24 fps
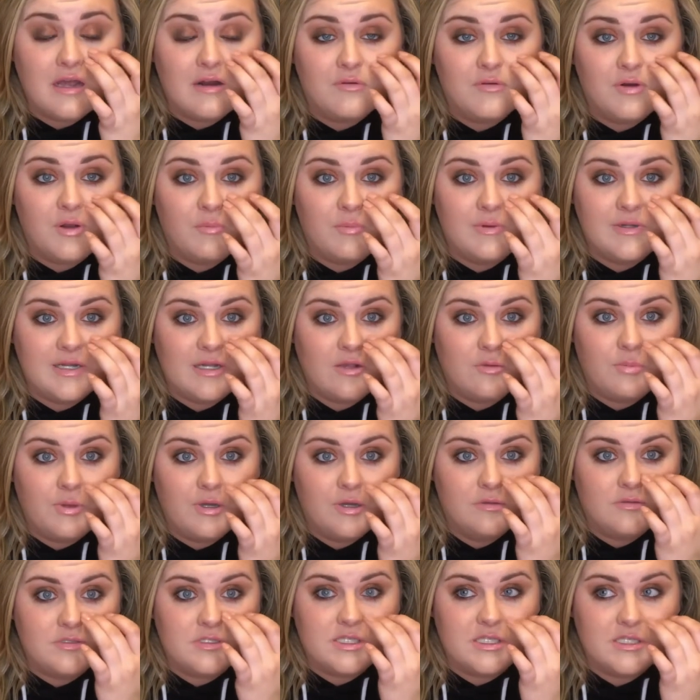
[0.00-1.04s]
I don't know when I'll
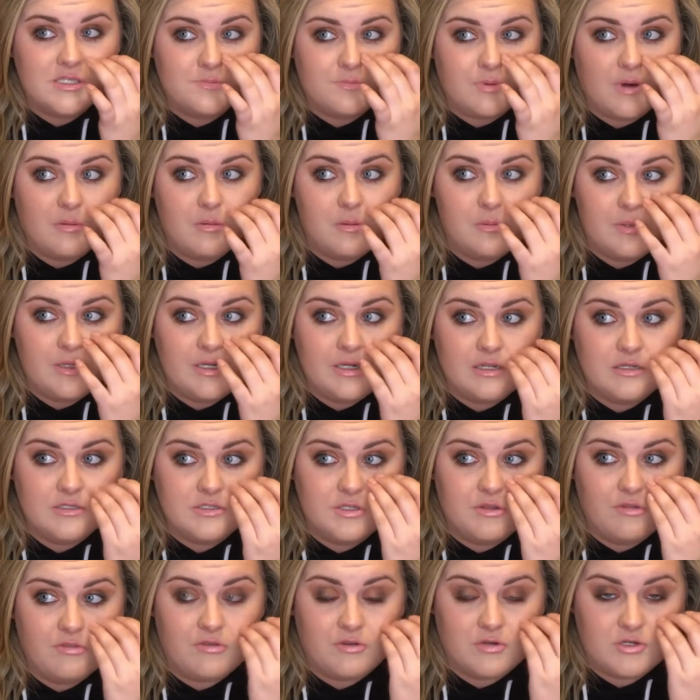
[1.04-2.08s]
post this, probably not
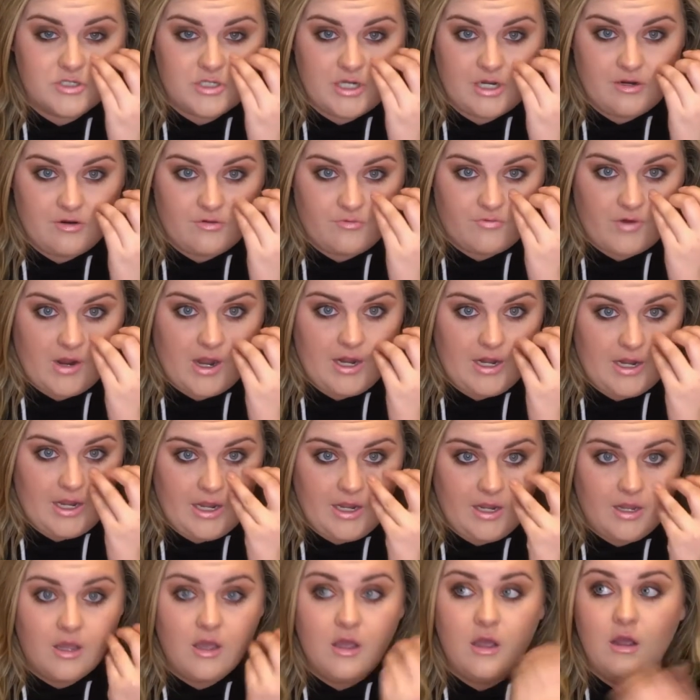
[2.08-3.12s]
until Thursday or
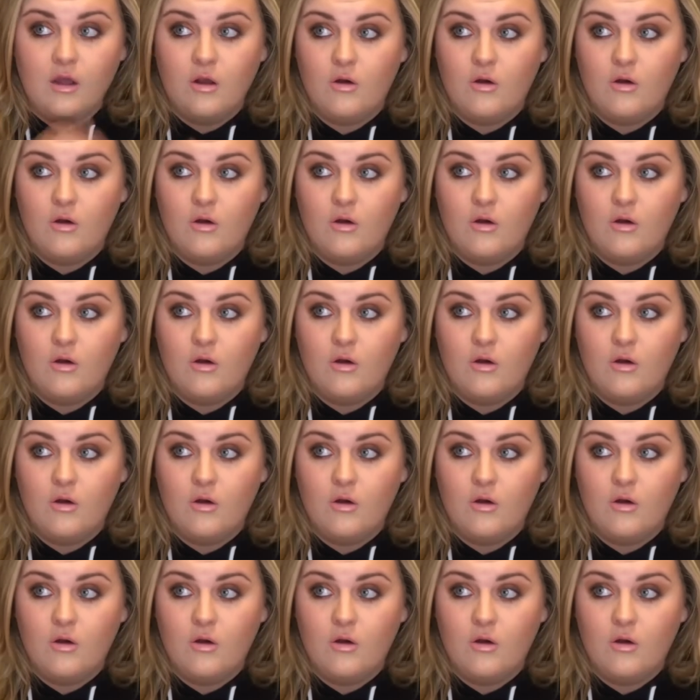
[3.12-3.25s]
Friday,